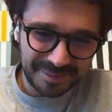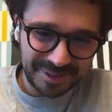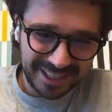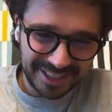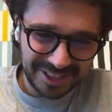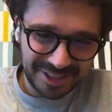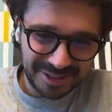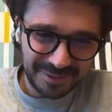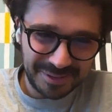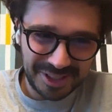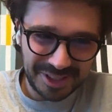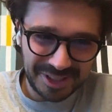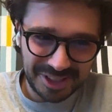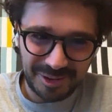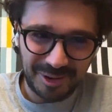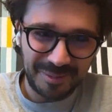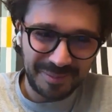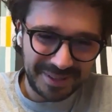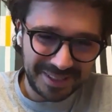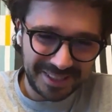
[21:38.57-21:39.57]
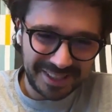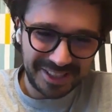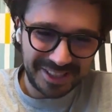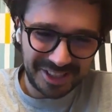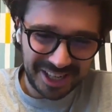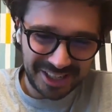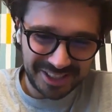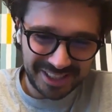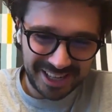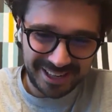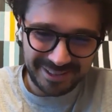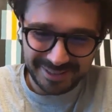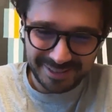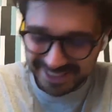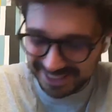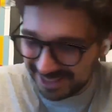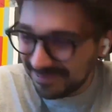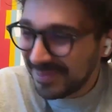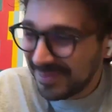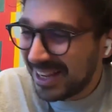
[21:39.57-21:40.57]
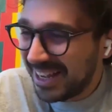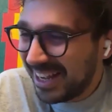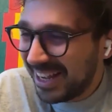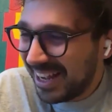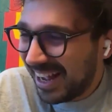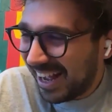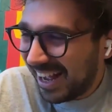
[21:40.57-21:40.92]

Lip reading: time range, which completely changed everything.